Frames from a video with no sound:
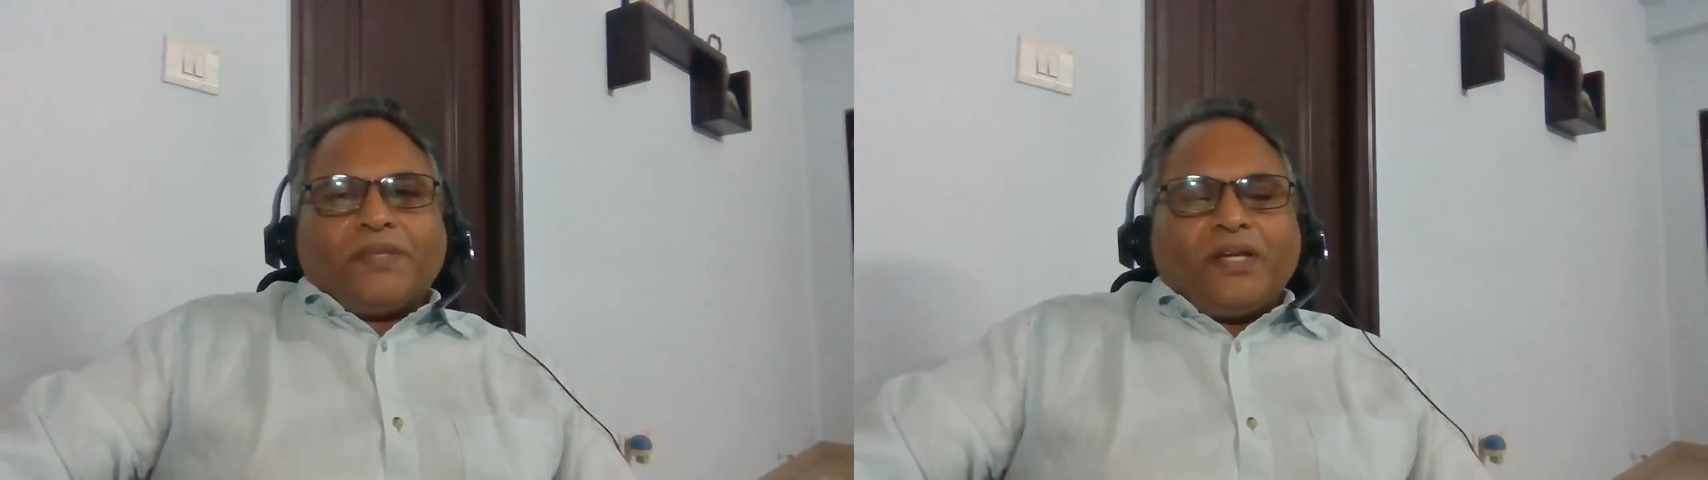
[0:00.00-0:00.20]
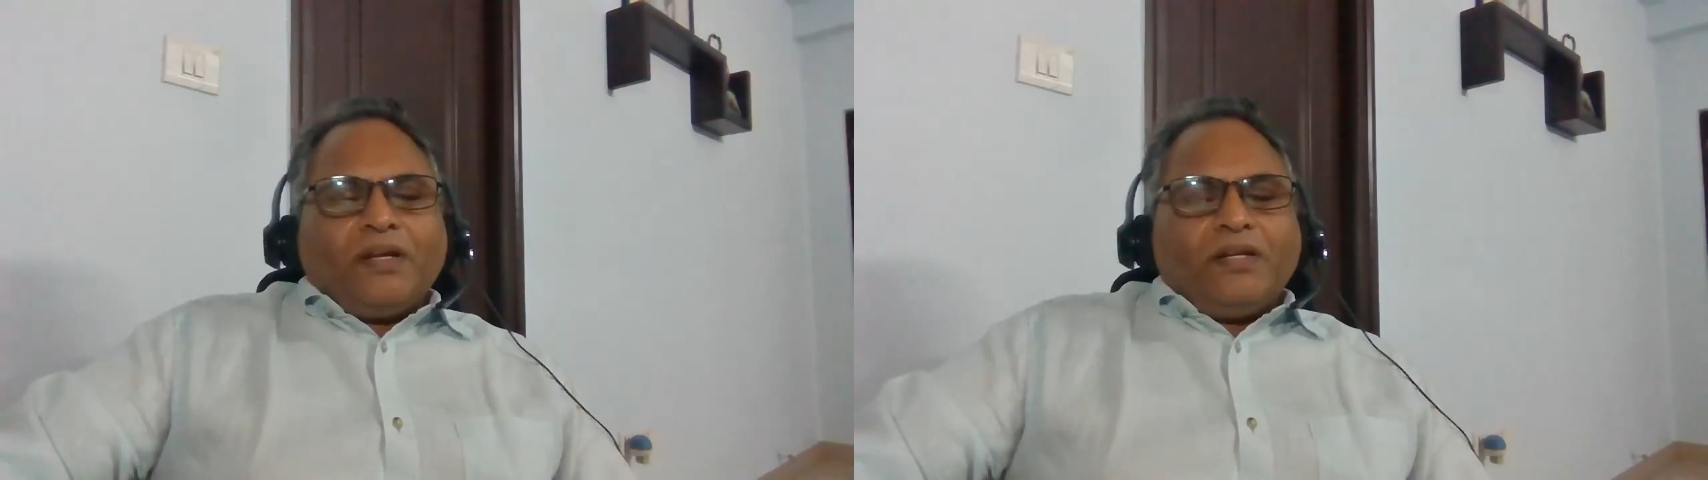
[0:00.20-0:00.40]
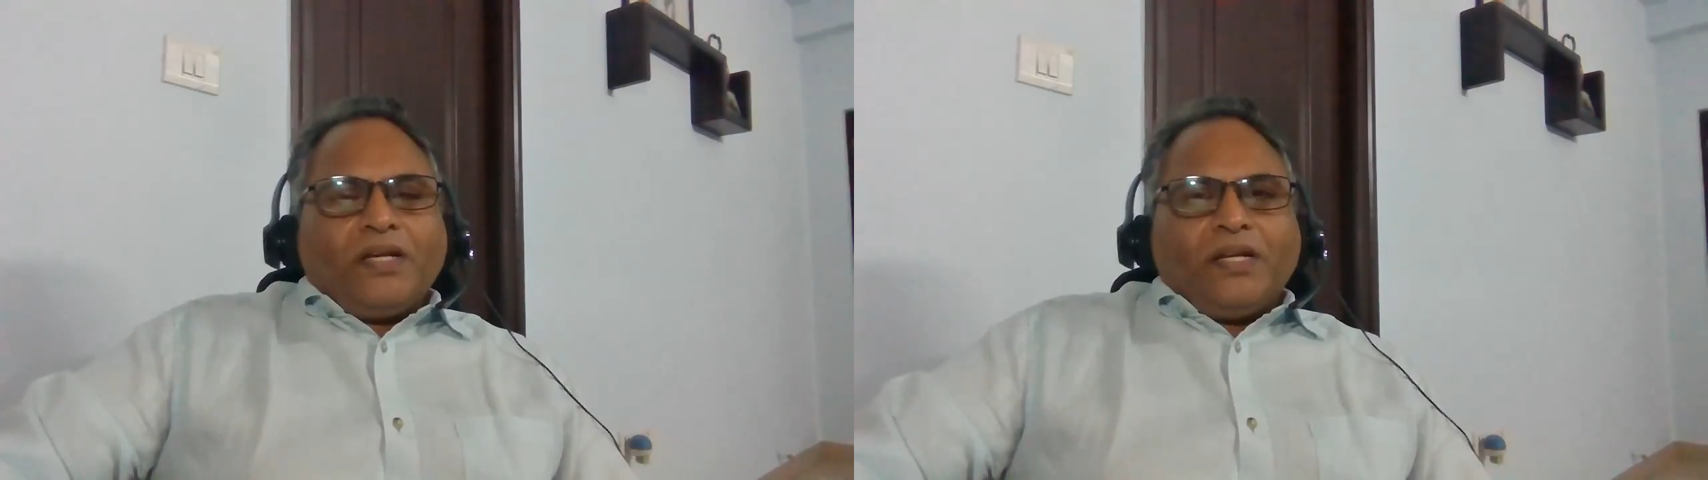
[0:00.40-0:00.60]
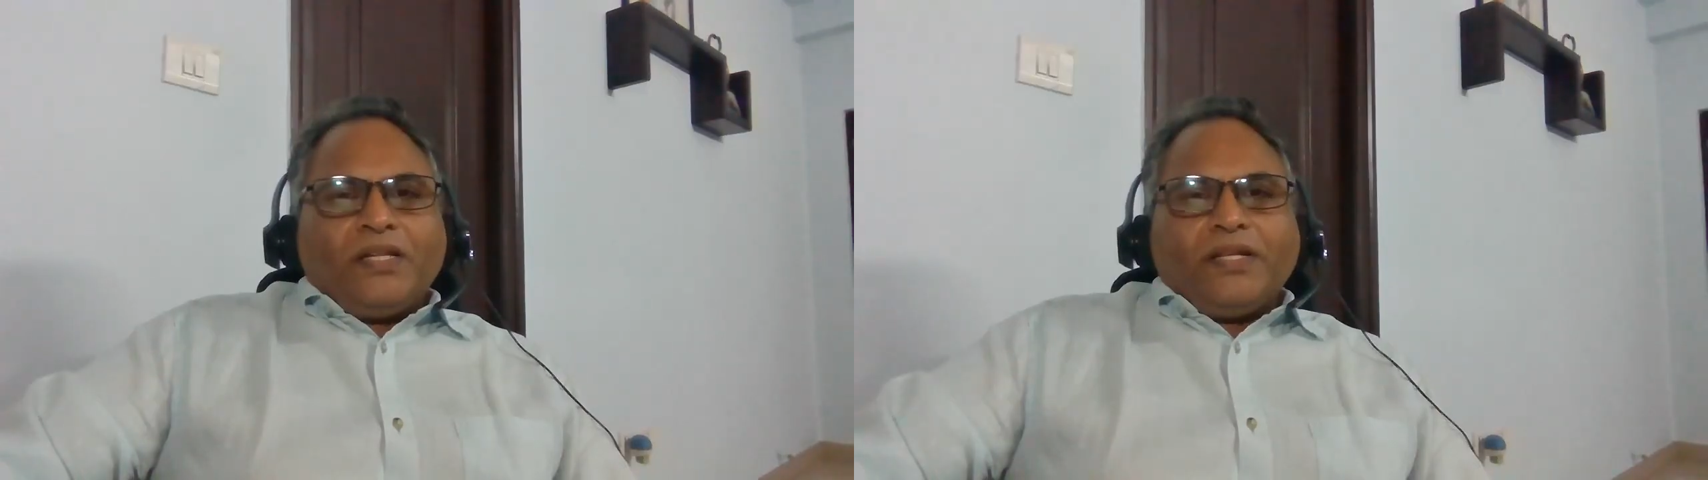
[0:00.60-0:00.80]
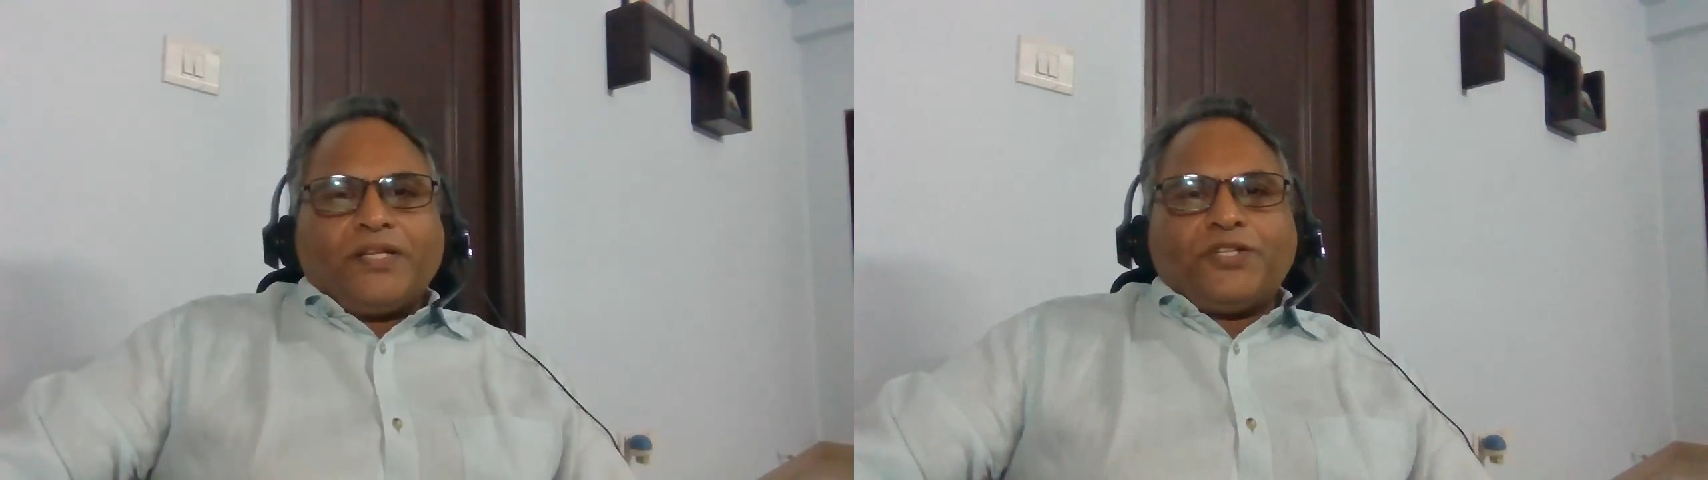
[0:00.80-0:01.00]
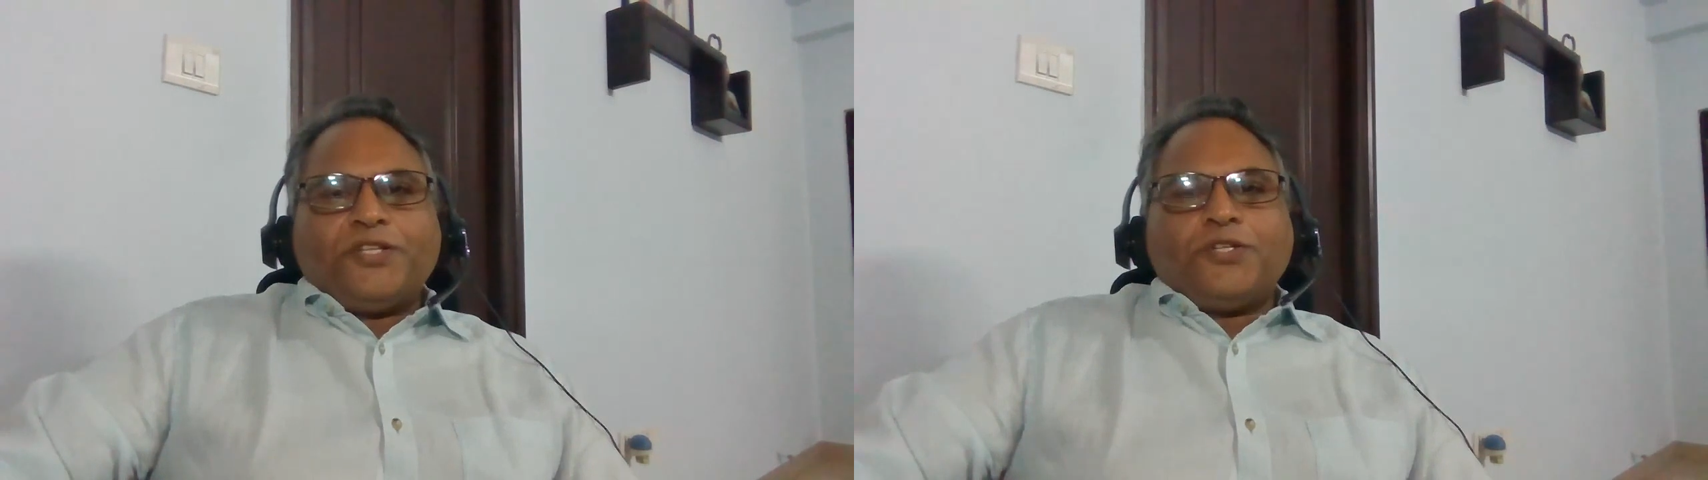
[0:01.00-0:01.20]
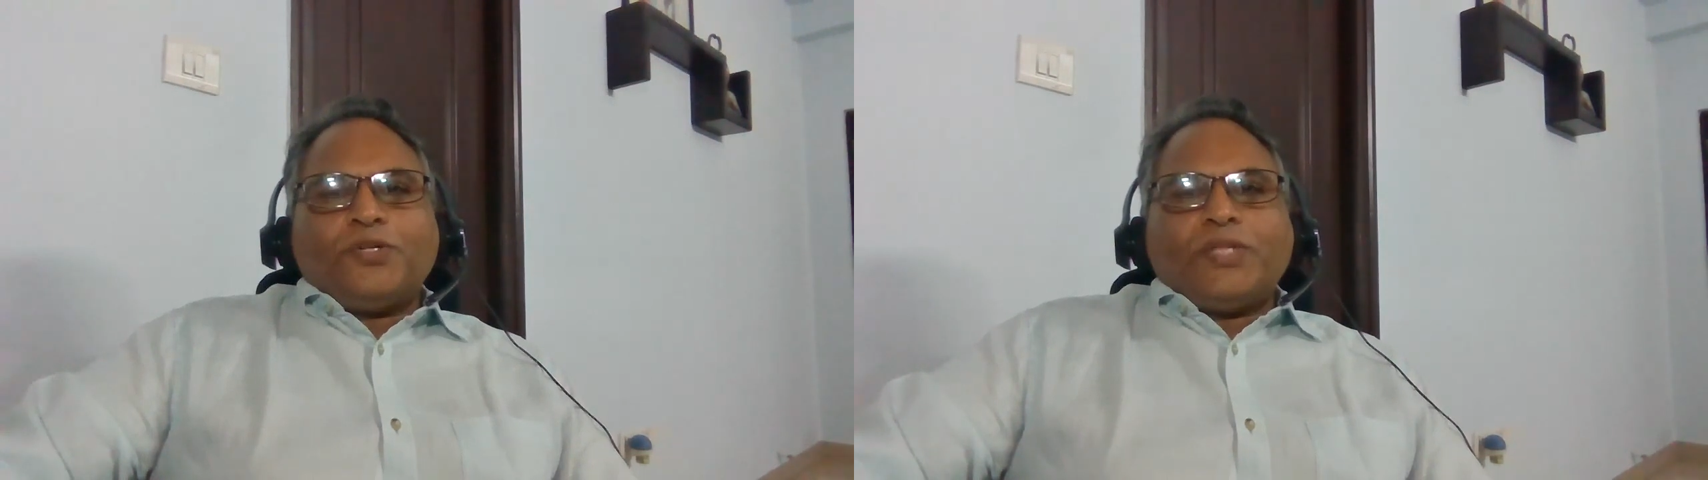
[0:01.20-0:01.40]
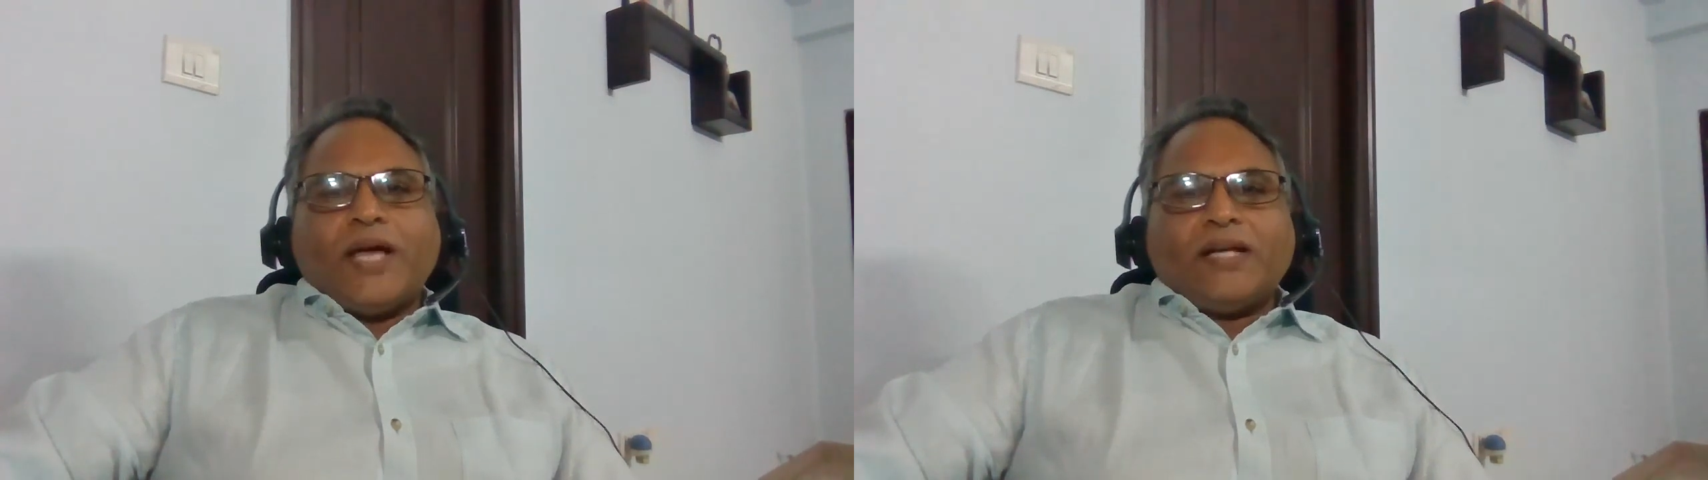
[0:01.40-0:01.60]
Yeah, and another
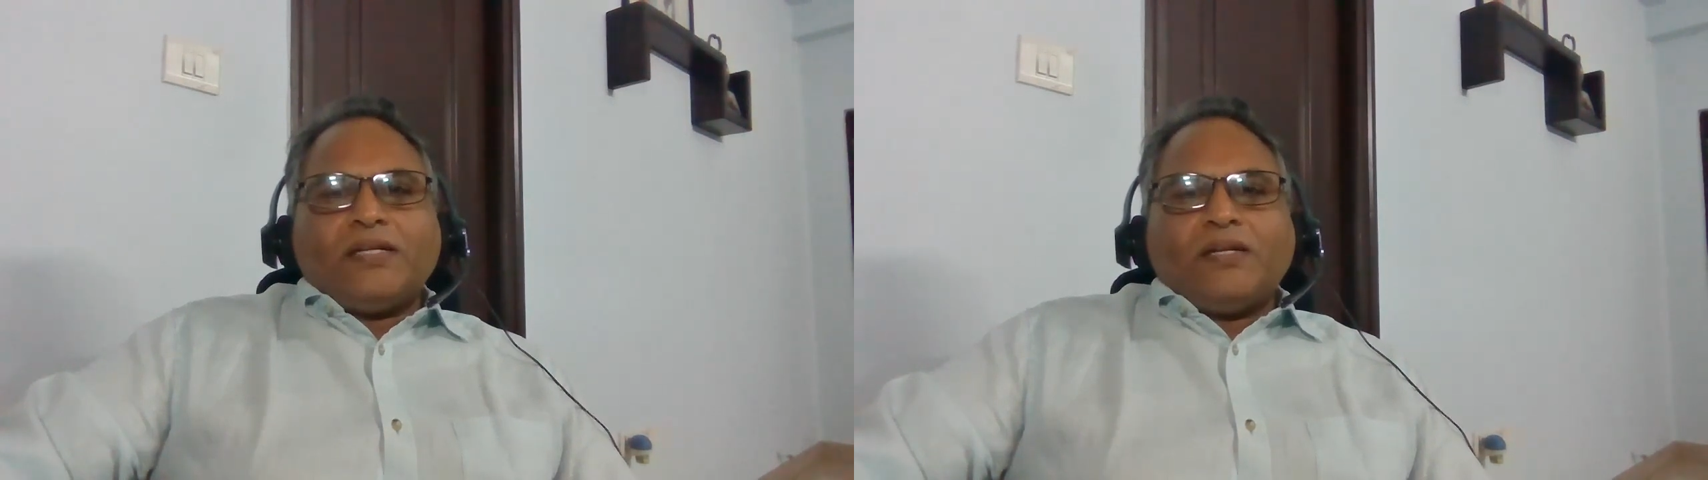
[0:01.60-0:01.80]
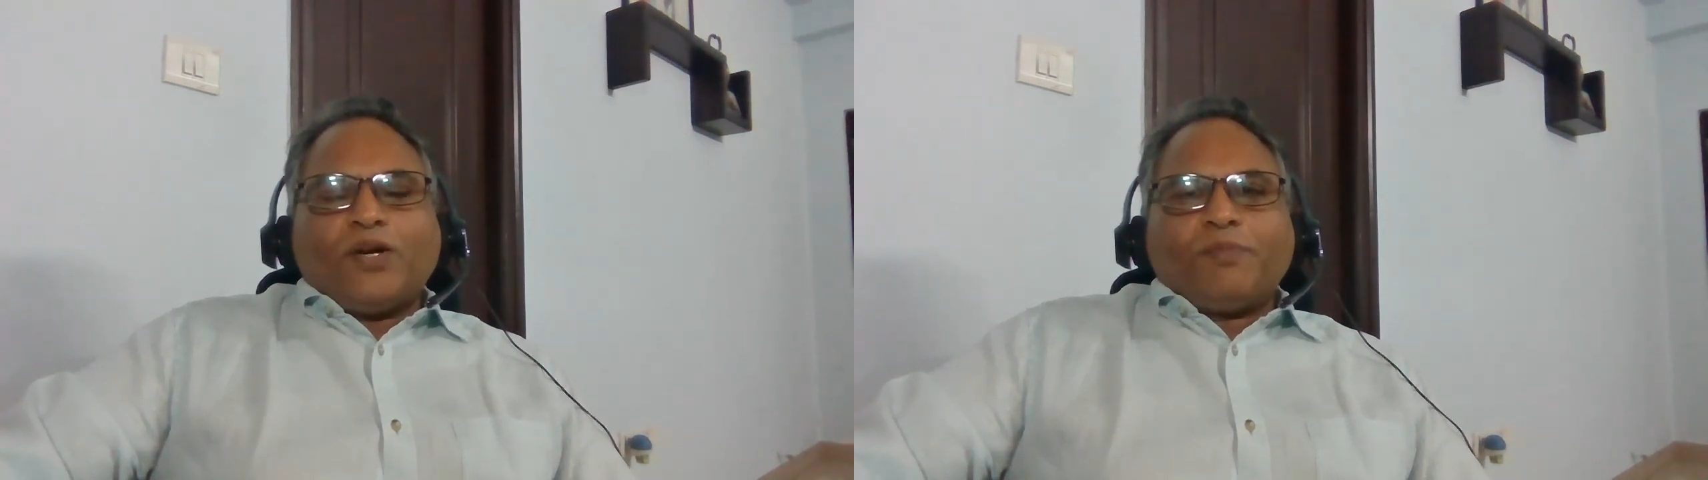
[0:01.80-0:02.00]
extension to that,